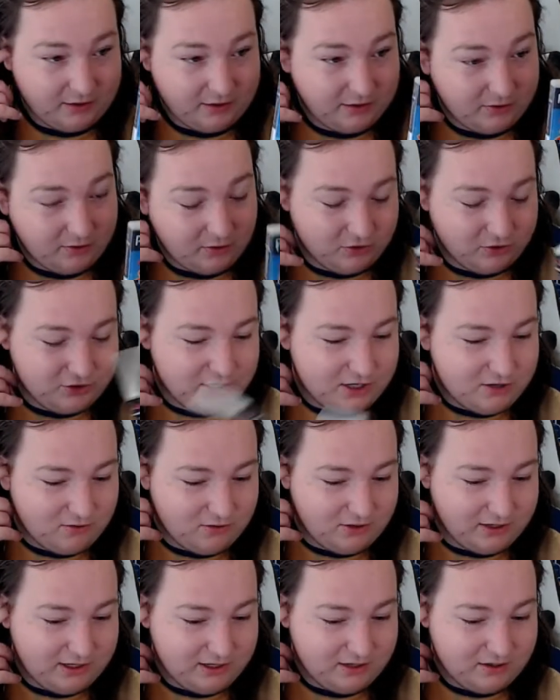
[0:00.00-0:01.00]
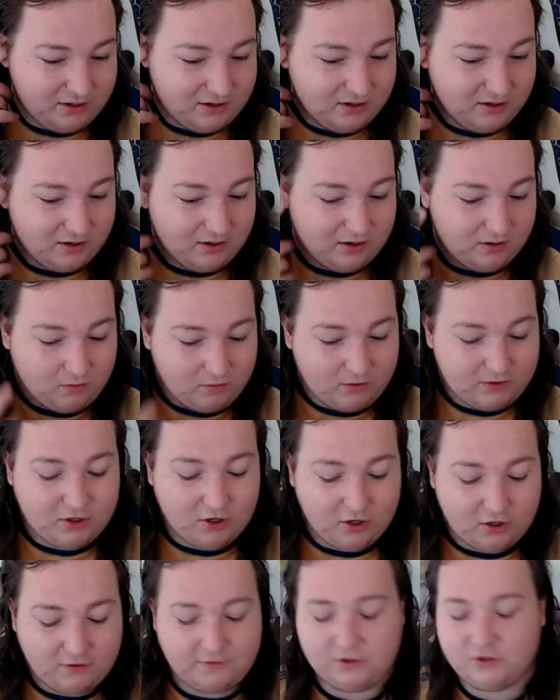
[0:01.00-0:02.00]
Or generally? Return
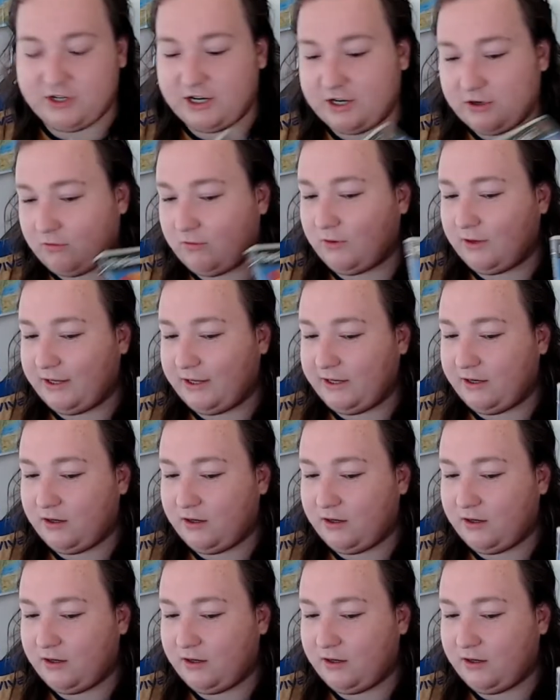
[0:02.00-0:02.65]
of the General Lee.